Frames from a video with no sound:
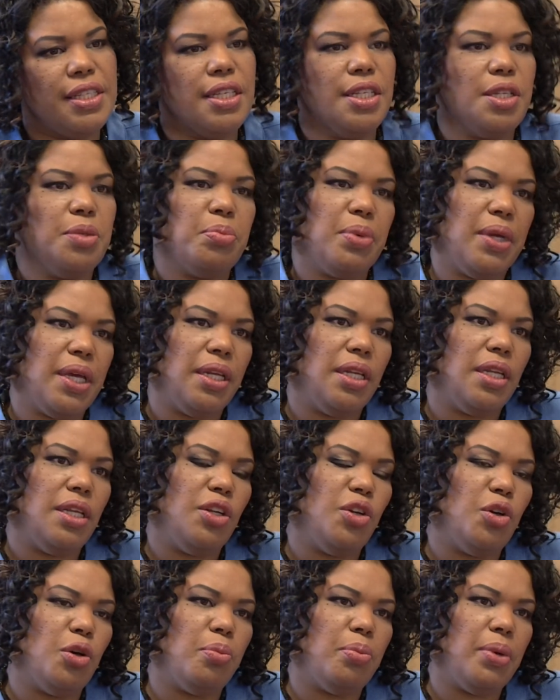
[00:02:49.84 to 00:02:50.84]
this been,
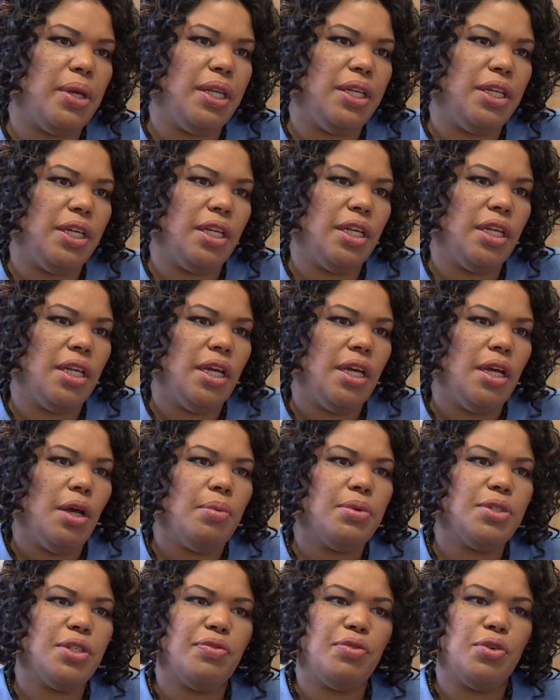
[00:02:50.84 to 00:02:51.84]
in your opinion?
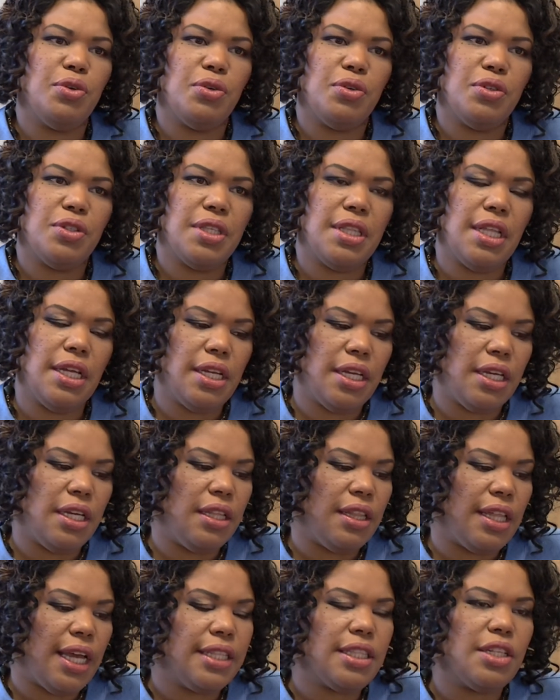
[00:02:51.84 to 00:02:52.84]
Because if you're
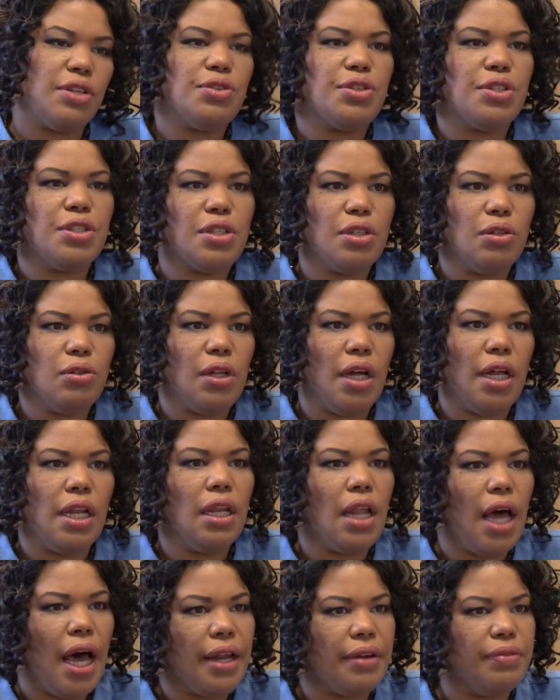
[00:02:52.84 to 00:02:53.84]
thinking that there's still a
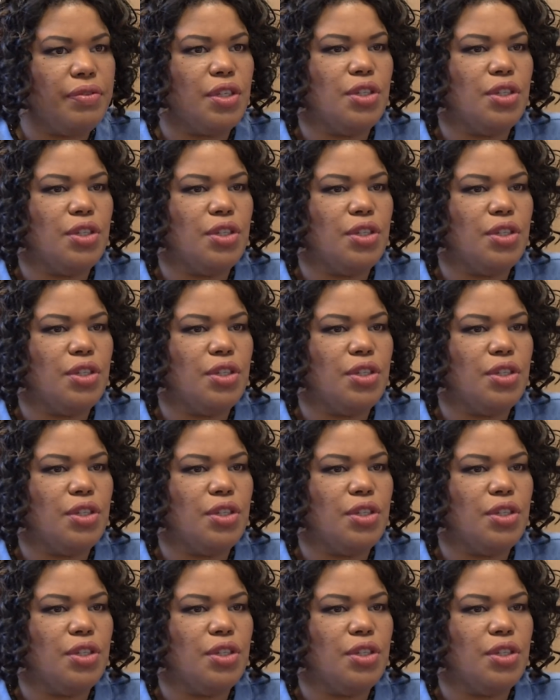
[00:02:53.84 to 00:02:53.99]
lot of